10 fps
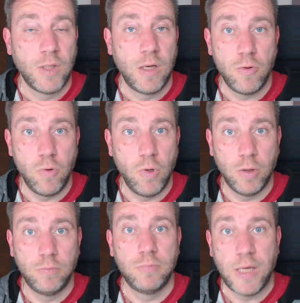
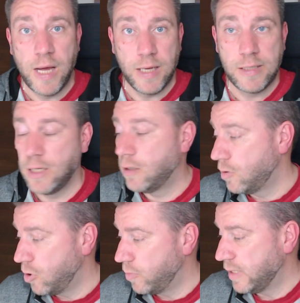Google, Alexa,
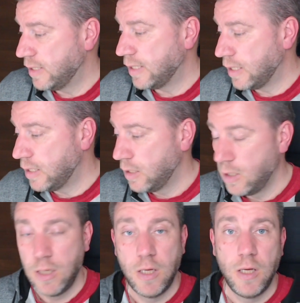Home Assistant,
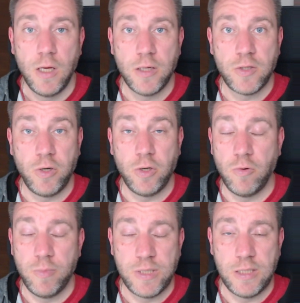sorry, not
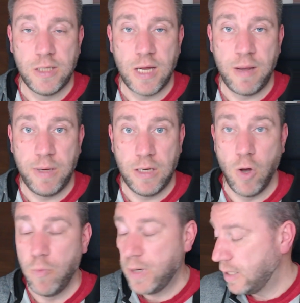Home Assistant, I mean
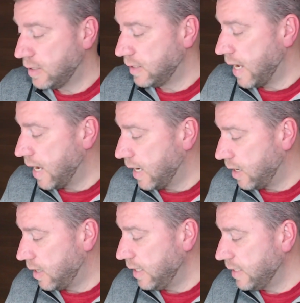HomeKit,
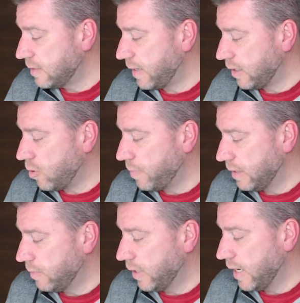then it is Matter
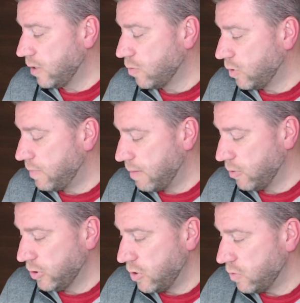compatible and you would be
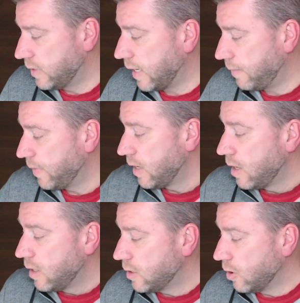able to use that.
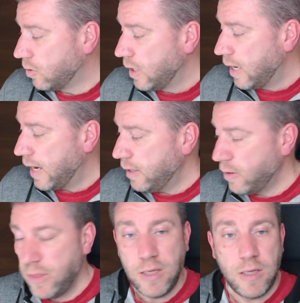So I
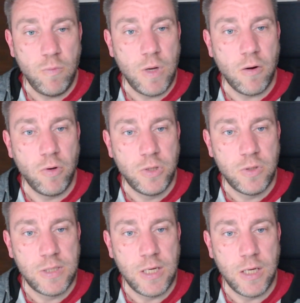don't think that we are going to
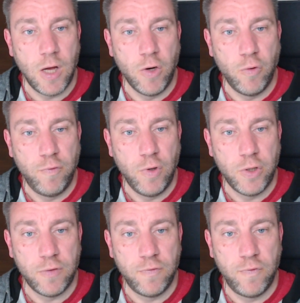see an awful
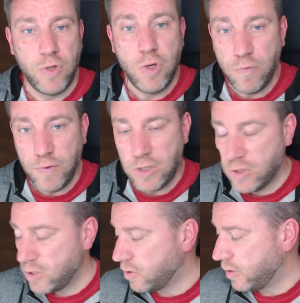lot of new
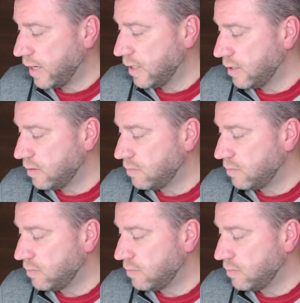features or any,